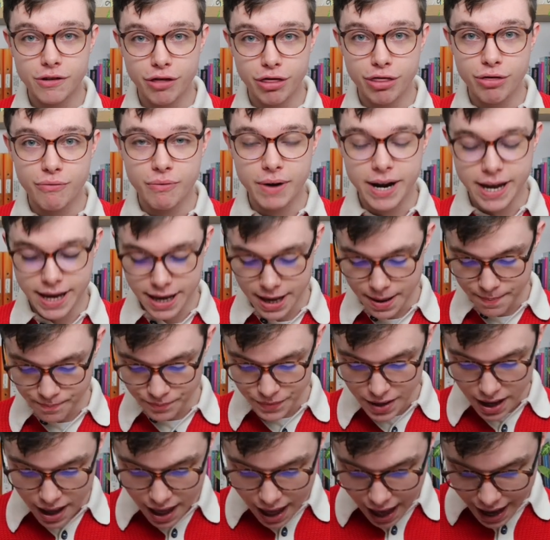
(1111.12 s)
3.
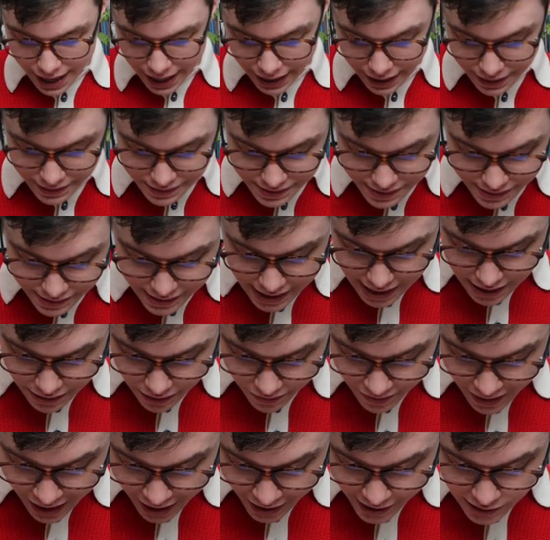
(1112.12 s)
And I can see
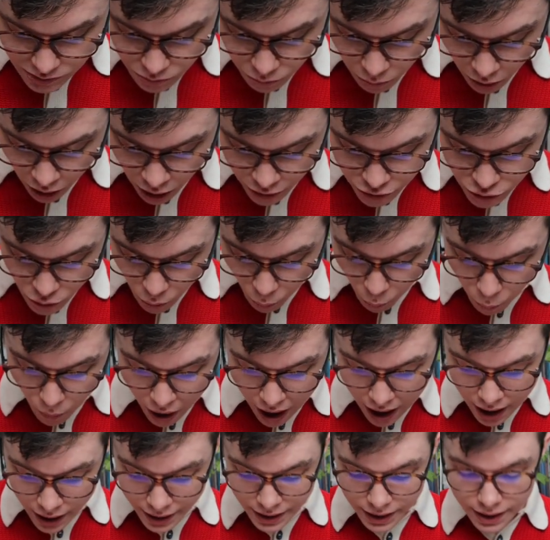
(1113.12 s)
that that is what
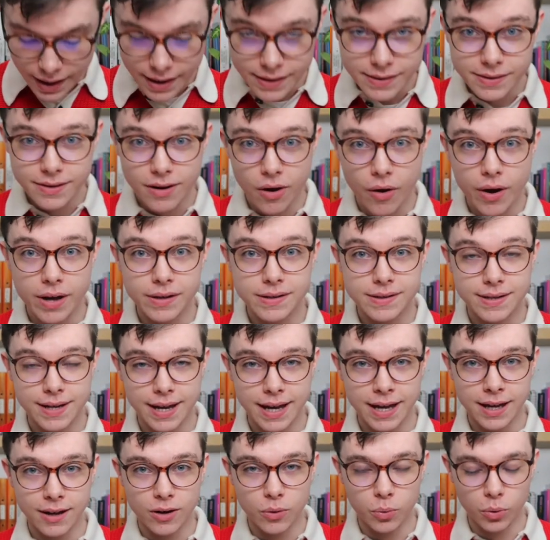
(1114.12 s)
y is going
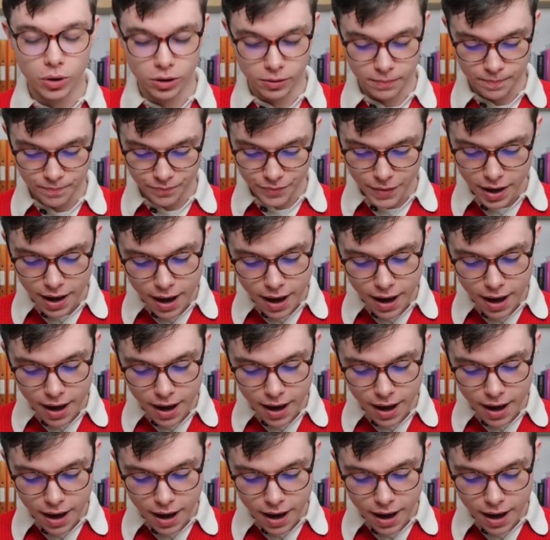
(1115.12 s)
to equal.